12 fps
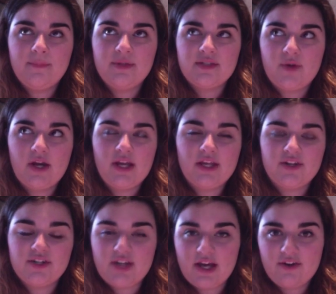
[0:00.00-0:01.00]
is writing in her
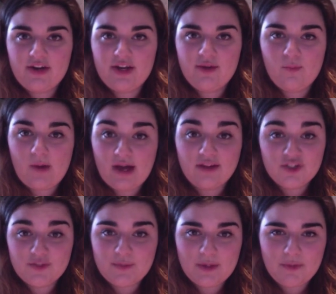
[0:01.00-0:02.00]
diary while
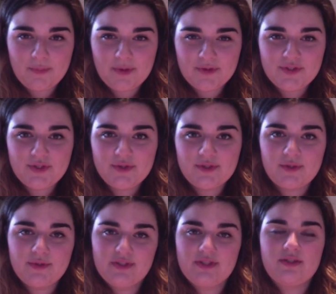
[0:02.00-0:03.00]
she's being proposed to has
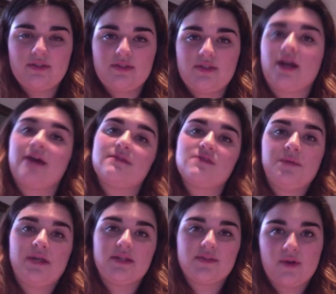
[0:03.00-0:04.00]
always stuck out to
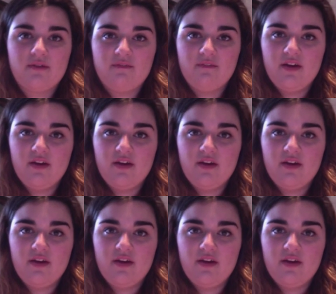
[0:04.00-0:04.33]
me as one of